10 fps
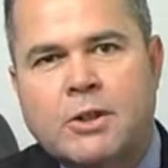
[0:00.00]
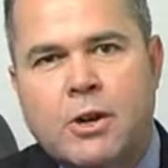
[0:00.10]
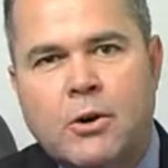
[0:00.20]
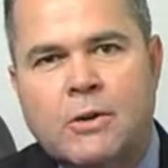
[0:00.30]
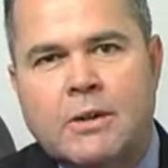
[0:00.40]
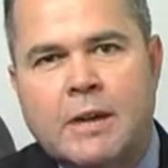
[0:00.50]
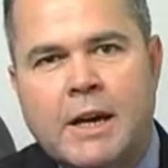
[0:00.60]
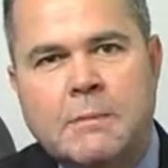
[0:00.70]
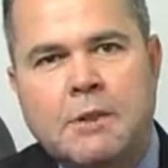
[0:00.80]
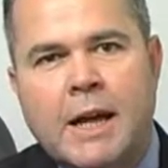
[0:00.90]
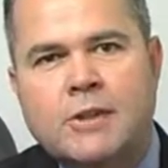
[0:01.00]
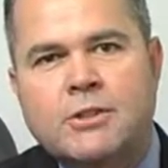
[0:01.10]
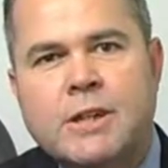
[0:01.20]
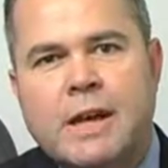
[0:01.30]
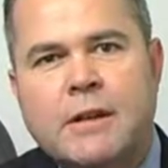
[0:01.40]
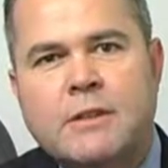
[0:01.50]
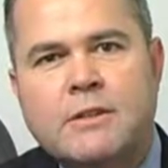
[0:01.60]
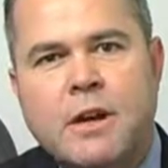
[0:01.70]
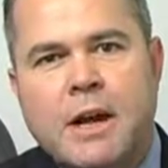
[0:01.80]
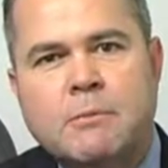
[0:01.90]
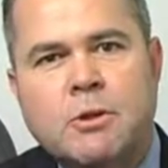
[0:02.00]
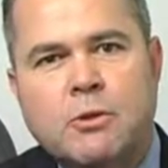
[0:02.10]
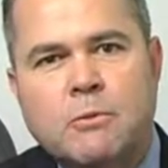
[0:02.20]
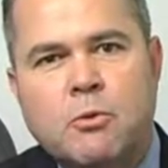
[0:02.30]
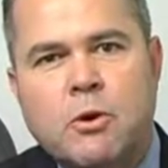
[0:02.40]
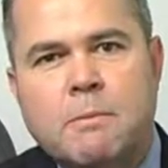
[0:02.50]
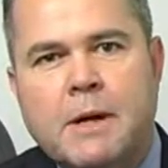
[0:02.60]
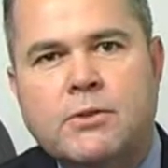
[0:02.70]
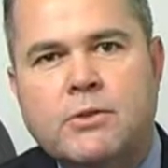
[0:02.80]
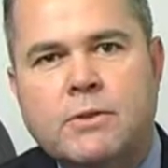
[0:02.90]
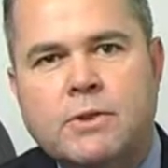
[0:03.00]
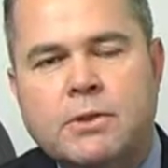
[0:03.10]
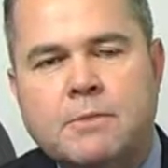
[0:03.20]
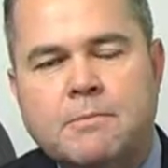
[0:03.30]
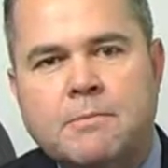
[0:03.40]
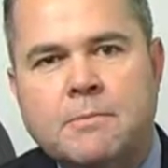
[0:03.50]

Coad, and I'm glad you're taking the time to learn more about your vision.